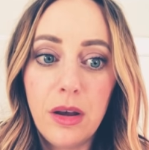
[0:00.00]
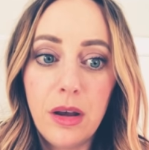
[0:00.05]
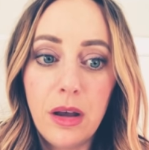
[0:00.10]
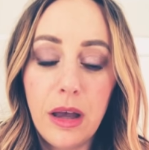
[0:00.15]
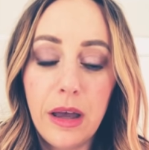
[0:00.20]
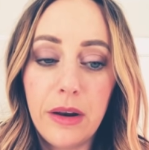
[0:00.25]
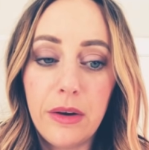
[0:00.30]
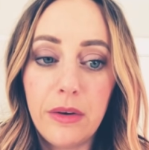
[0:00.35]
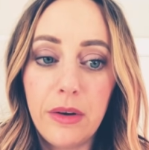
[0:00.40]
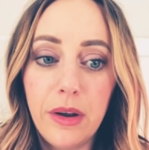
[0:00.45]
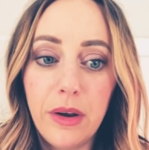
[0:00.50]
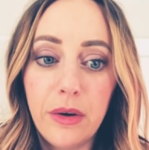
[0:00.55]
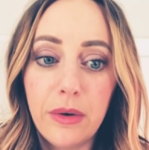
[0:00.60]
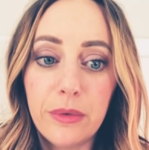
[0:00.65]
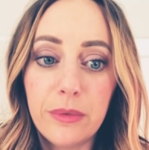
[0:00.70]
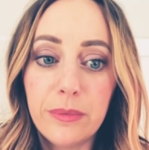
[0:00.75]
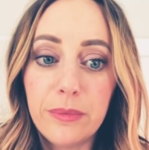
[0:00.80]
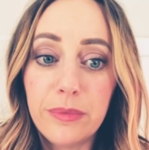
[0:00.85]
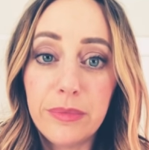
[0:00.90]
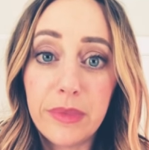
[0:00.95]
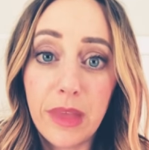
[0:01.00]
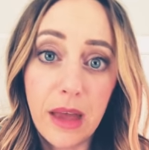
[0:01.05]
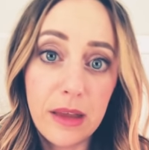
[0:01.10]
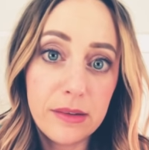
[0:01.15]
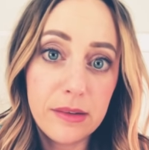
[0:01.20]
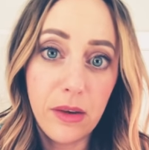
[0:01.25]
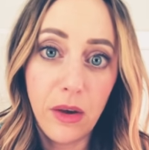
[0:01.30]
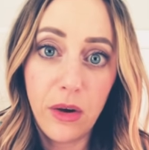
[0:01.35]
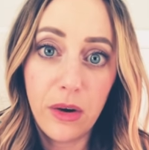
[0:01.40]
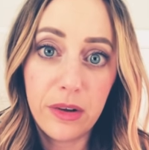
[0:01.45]
I don't know. That's
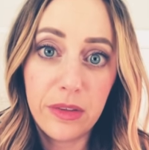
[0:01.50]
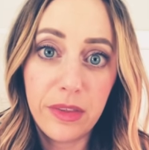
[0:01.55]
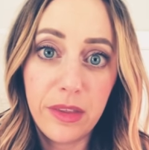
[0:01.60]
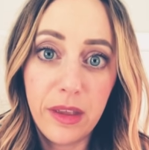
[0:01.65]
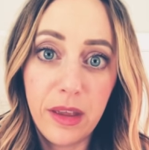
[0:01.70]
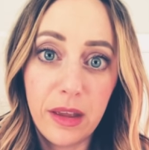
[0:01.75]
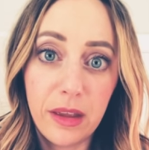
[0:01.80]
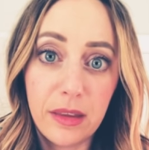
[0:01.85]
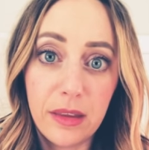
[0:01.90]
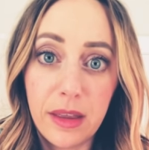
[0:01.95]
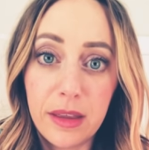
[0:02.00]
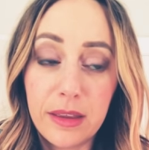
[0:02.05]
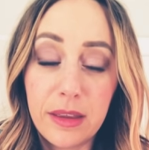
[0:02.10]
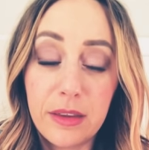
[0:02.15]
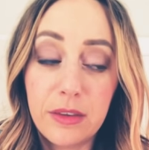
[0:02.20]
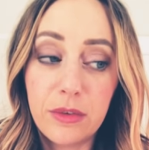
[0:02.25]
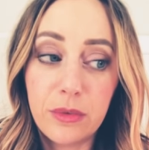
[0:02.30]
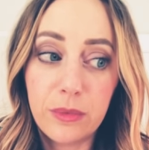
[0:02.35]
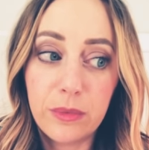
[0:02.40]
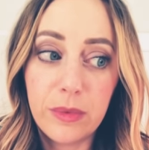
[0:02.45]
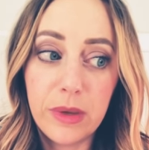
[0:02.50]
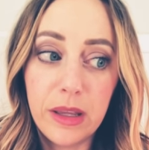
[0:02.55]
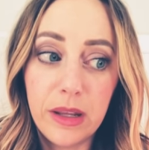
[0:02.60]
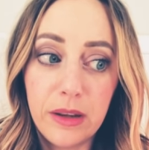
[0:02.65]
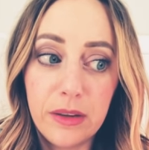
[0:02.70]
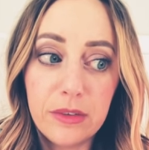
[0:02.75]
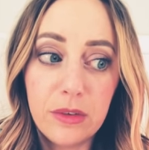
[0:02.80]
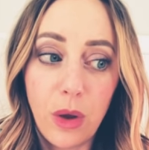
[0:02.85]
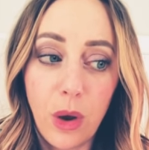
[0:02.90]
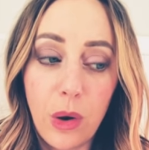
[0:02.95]
a hard thing. Like it's, it
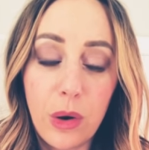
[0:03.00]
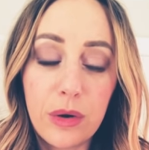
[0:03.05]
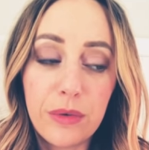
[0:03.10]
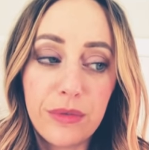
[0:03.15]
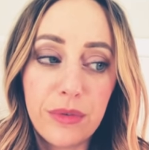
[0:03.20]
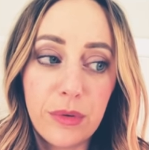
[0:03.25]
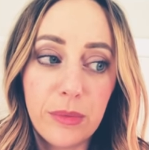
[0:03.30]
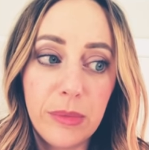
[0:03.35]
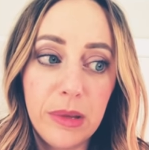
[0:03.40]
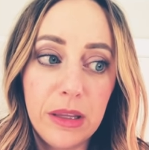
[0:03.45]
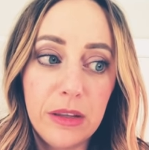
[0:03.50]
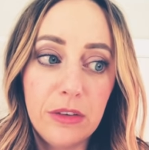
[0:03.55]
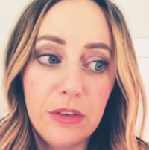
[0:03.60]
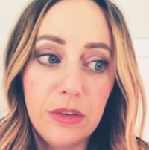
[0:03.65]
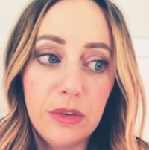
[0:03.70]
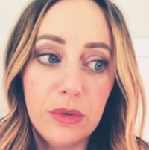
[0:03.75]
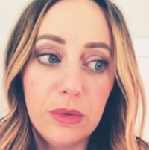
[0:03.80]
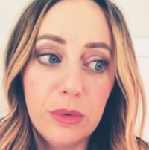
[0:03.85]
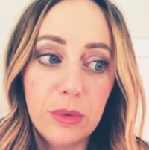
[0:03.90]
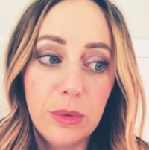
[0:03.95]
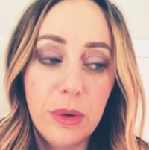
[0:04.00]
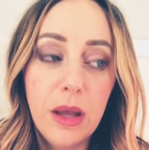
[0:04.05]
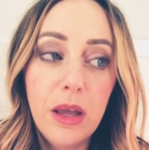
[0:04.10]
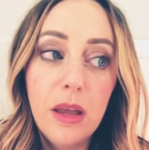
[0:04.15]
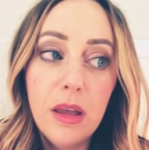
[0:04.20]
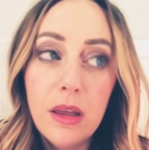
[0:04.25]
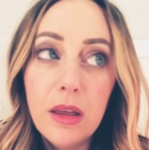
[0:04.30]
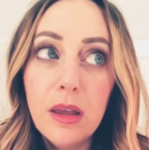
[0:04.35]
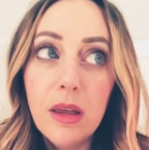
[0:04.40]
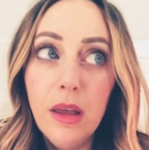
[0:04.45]
is hard for me to,
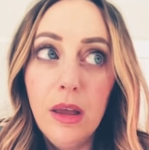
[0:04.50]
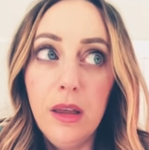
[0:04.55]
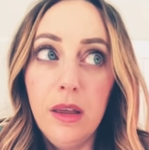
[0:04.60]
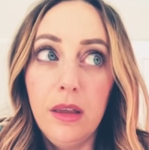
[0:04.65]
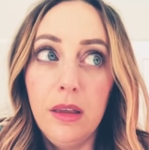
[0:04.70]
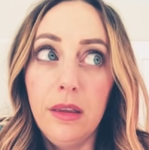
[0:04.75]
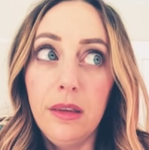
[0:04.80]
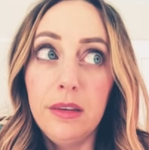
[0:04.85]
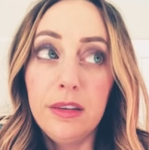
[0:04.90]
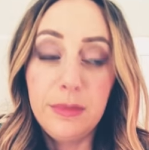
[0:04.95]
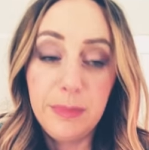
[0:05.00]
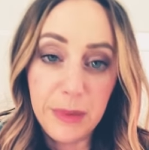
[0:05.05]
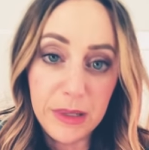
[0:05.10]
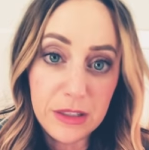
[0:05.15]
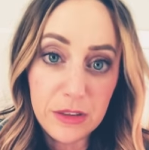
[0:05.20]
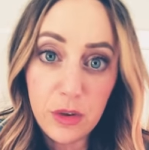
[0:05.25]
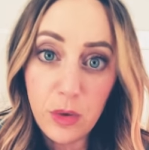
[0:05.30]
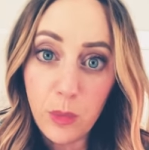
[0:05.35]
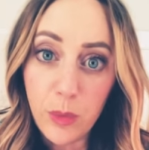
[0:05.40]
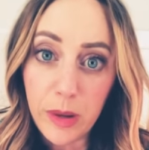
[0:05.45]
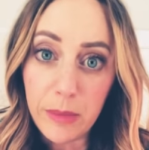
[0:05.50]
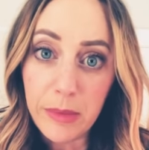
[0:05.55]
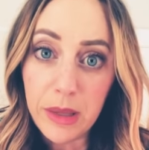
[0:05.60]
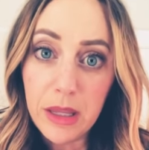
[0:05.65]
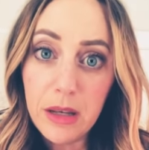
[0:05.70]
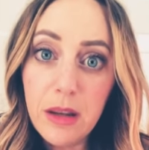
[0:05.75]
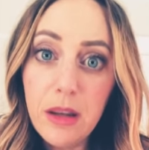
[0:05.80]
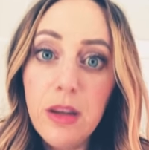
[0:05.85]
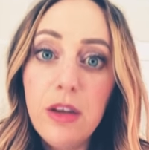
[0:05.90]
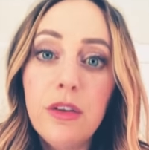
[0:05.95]
speak to
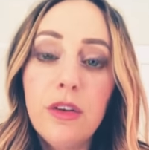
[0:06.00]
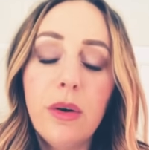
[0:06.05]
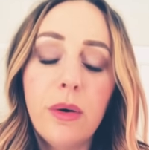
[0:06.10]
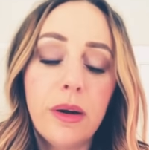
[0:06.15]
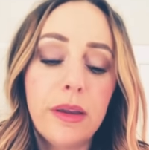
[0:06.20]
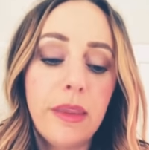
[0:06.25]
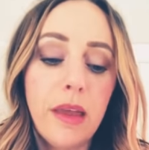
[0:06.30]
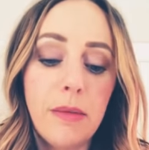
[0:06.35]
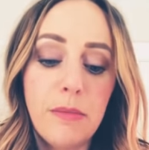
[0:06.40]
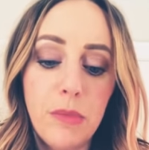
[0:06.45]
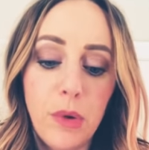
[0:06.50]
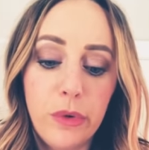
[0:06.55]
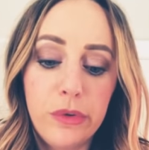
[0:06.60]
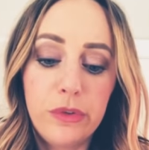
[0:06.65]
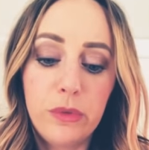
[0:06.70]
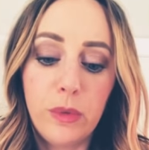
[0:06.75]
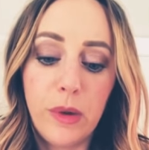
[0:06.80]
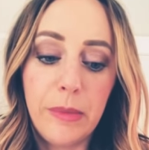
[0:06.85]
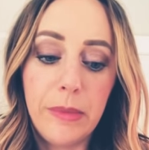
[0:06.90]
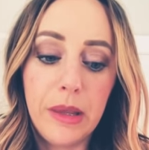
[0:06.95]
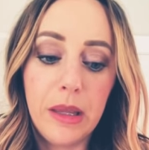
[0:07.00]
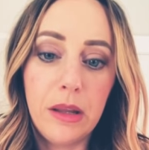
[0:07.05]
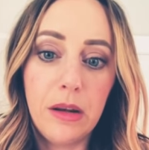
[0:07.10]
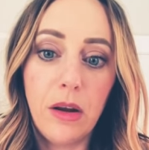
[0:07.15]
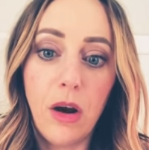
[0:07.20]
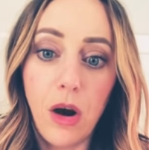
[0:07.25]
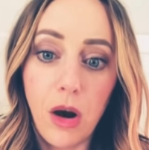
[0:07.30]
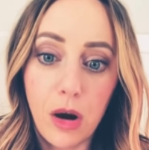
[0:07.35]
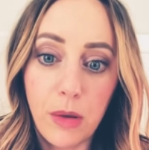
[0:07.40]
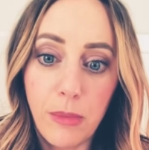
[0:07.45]
women, knowing that most women
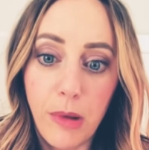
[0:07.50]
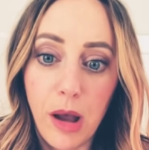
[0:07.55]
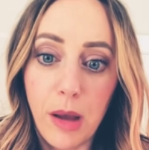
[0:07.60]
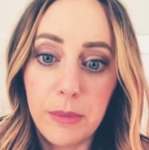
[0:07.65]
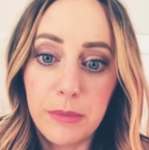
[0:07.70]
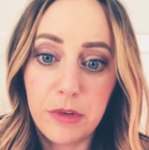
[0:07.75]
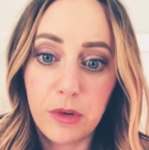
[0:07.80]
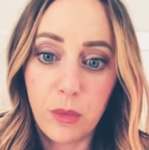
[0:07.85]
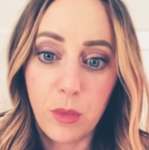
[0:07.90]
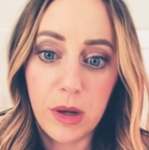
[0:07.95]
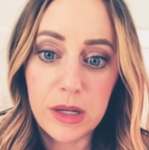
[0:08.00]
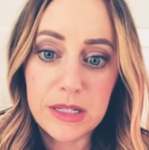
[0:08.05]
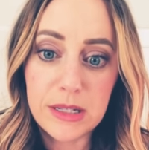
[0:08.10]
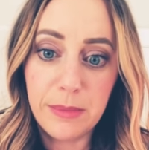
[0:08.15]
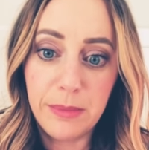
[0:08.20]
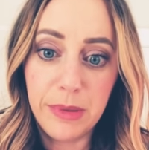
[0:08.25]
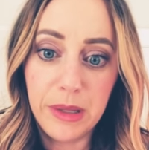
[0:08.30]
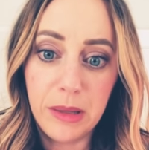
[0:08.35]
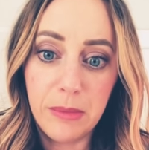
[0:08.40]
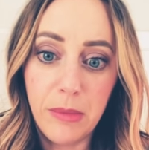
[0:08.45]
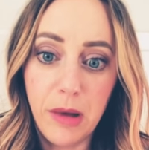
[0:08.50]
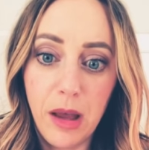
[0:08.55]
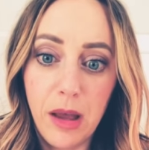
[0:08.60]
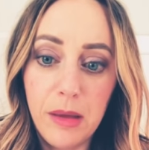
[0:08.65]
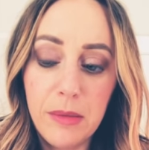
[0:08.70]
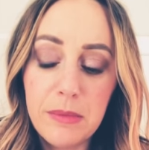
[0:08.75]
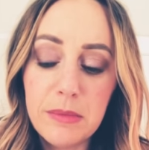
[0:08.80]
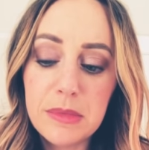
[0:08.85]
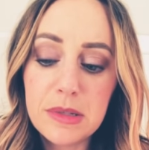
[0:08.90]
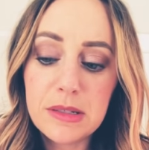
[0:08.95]
are moms or want to be
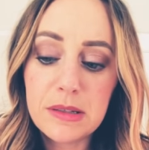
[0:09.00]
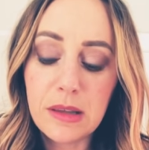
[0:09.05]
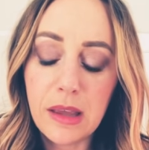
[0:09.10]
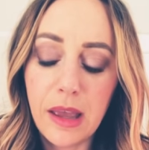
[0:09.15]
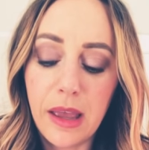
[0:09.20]
moms.